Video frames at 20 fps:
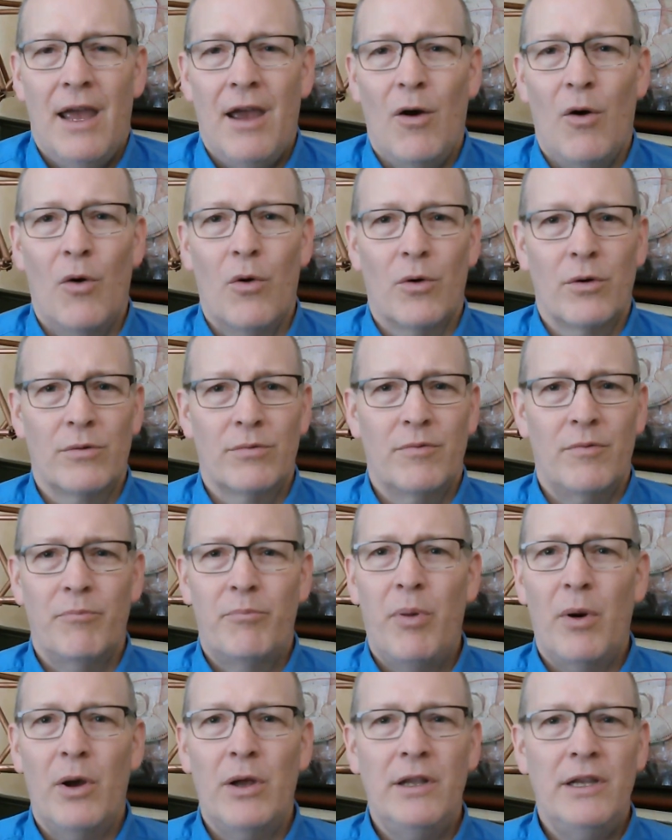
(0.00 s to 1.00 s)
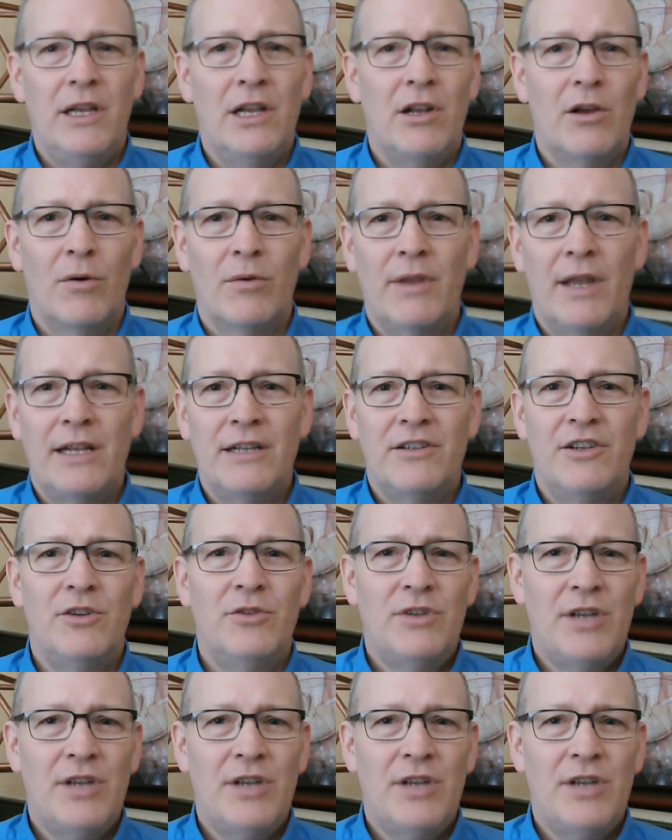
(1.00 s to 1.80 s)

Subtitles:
and then do you